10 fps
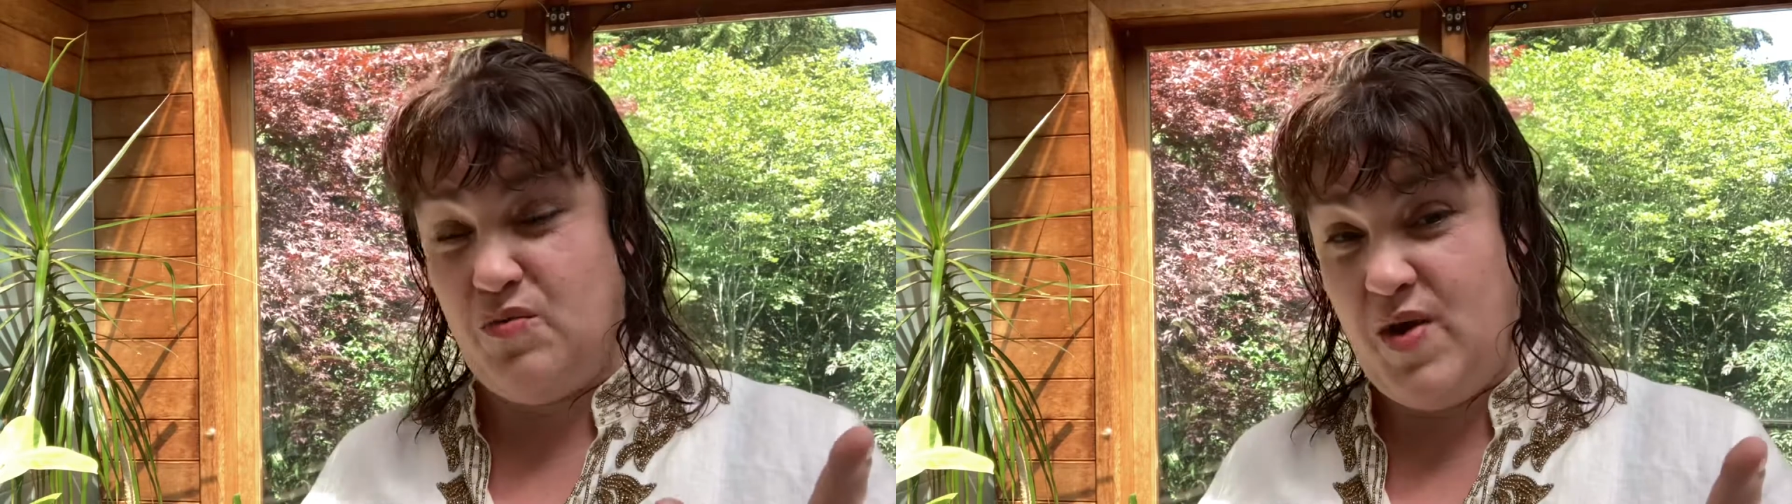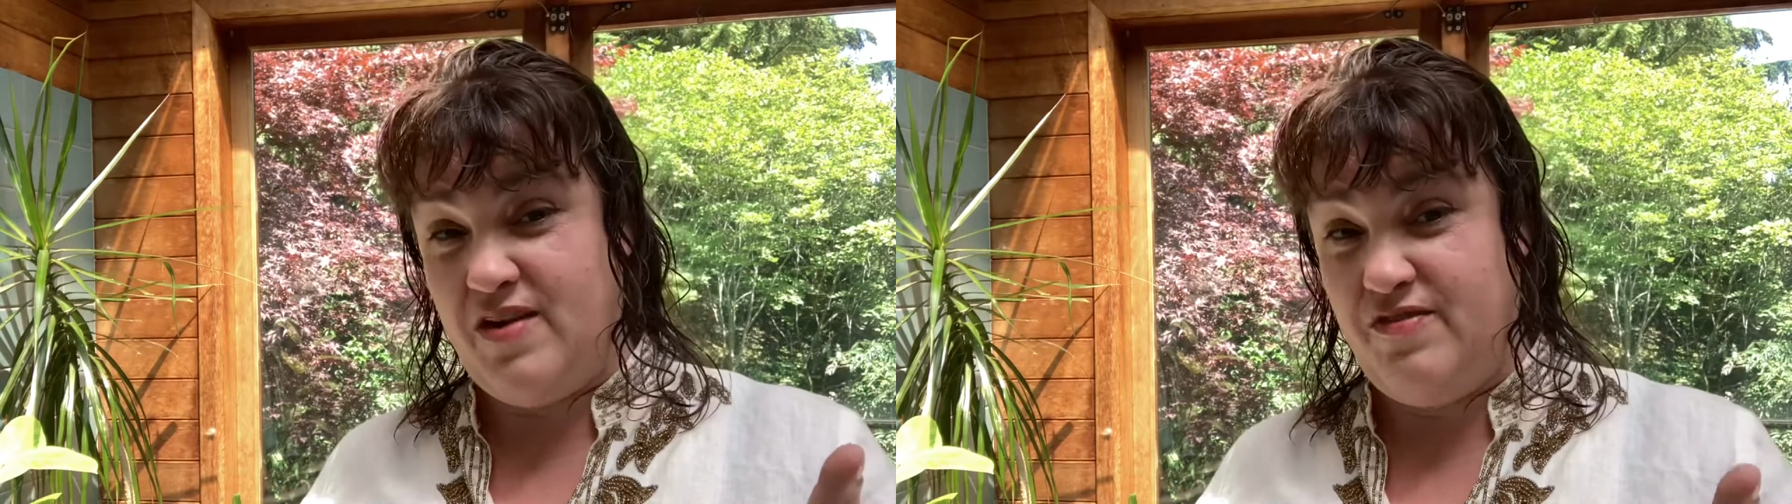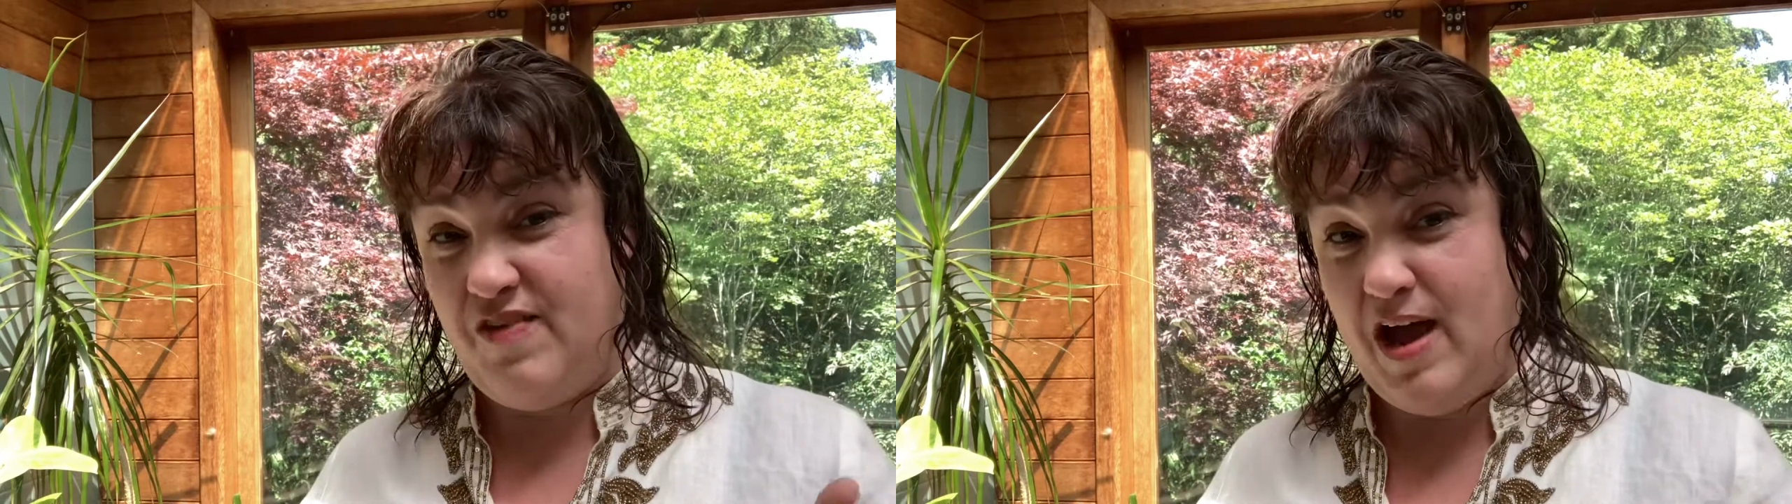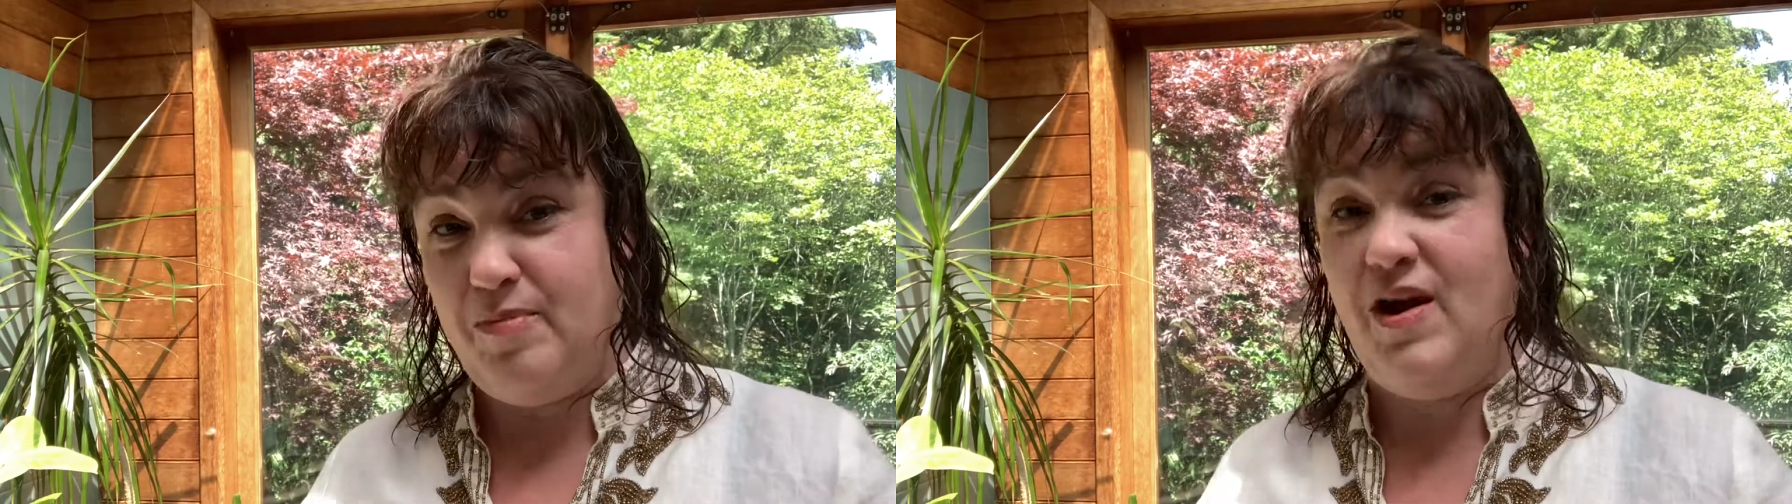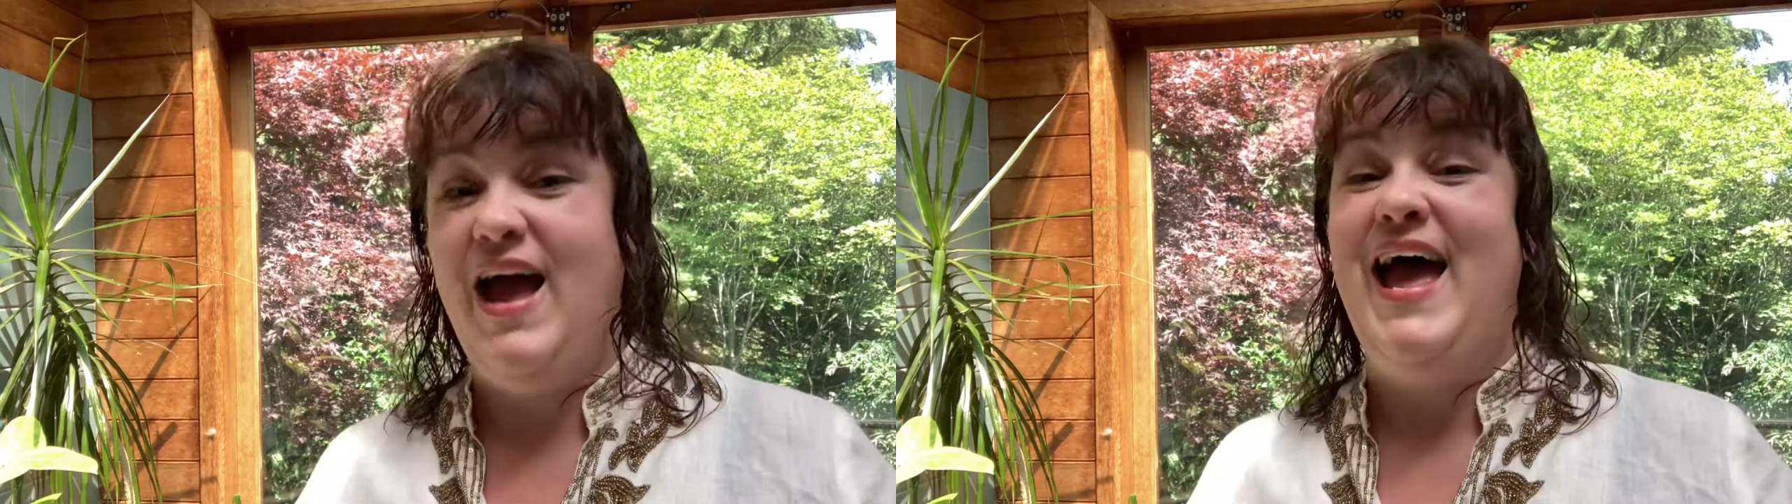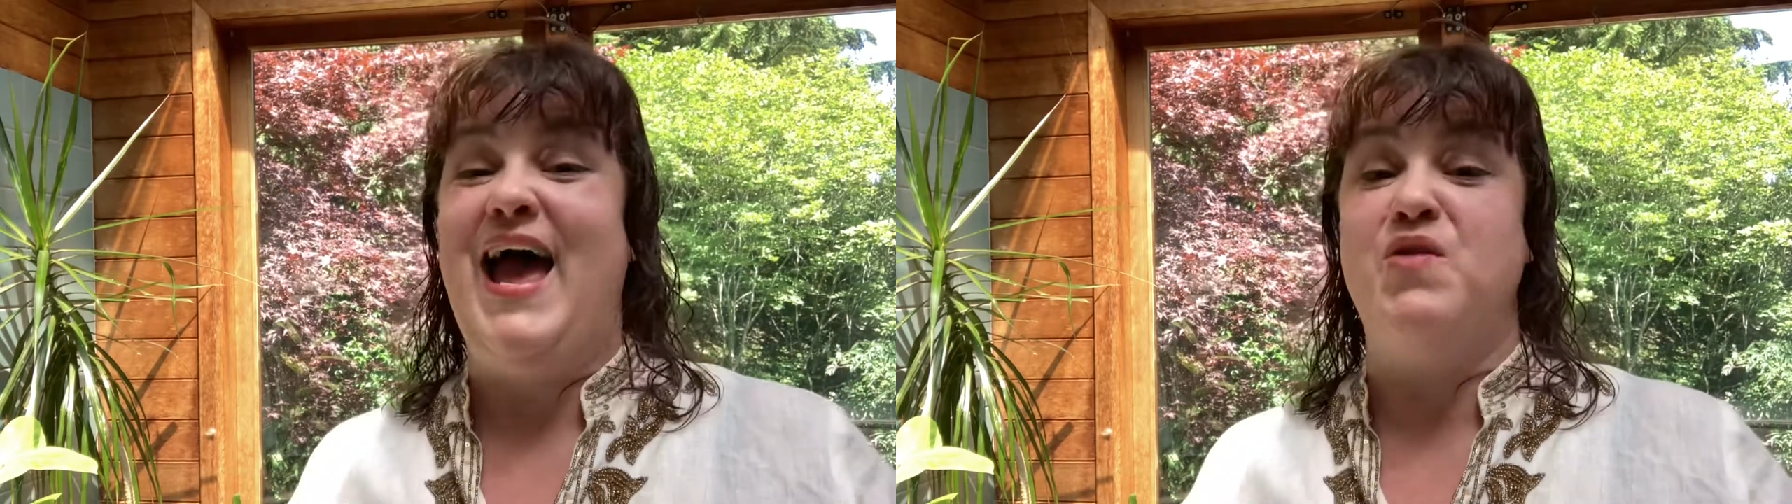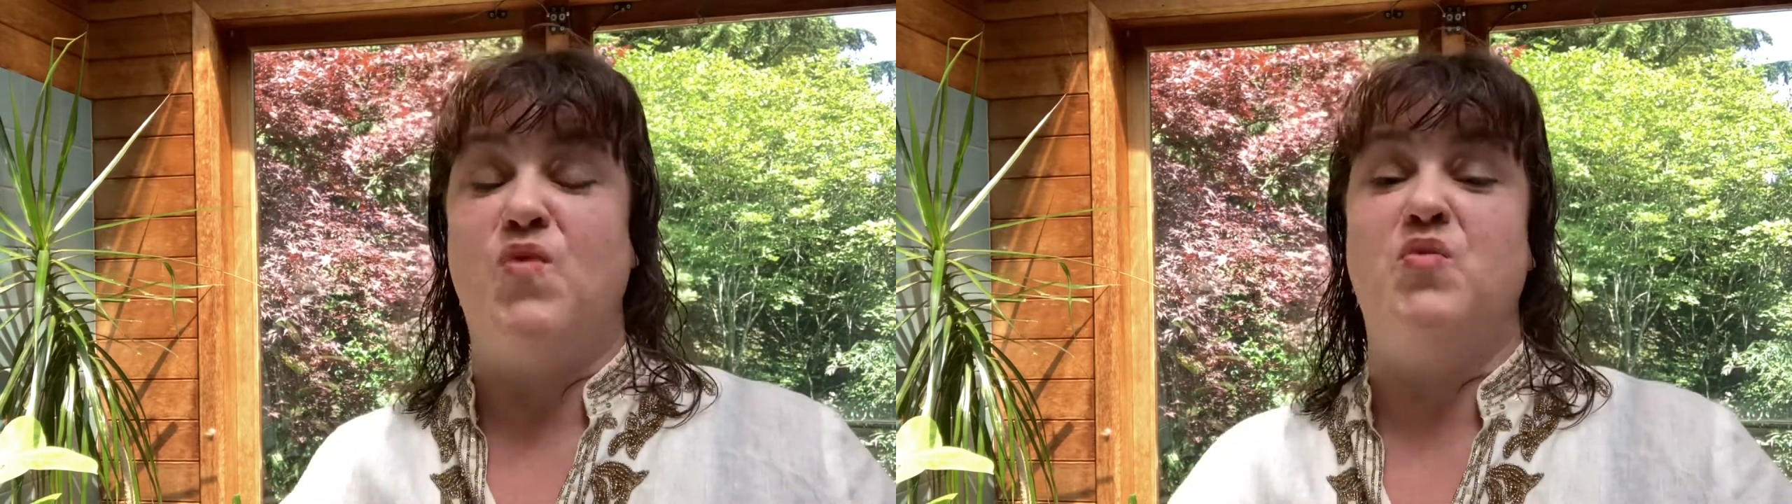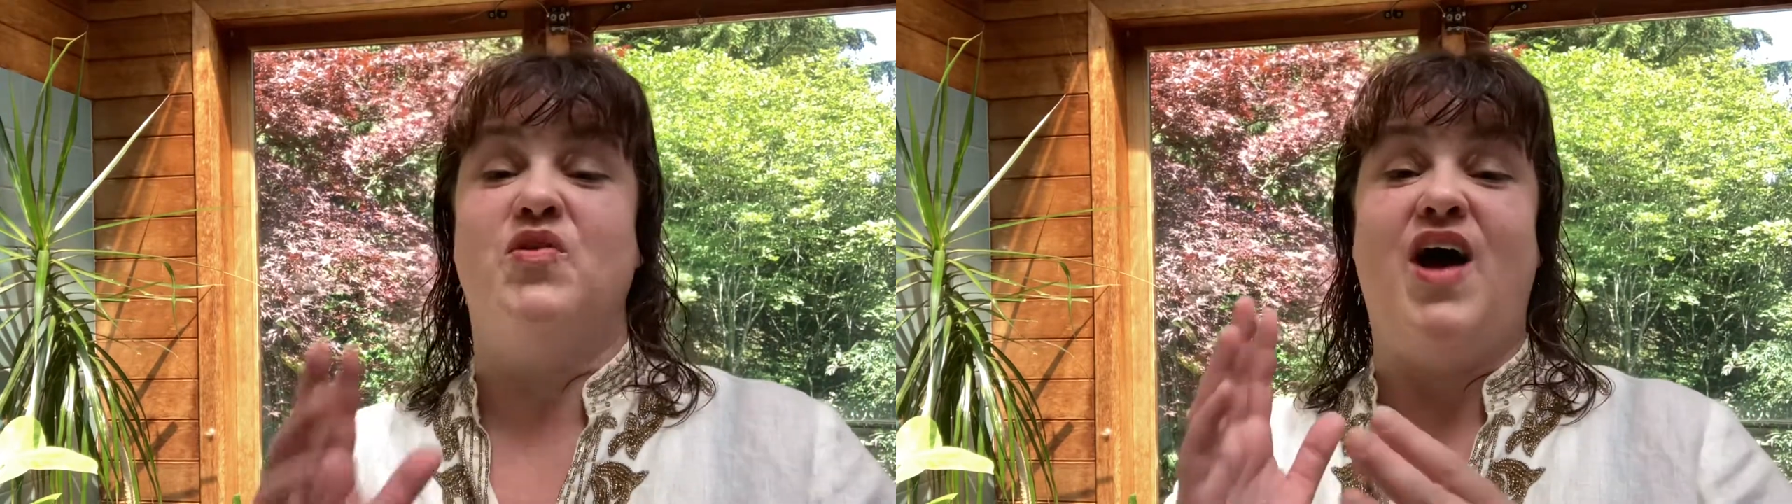weight of fiber, and 1 with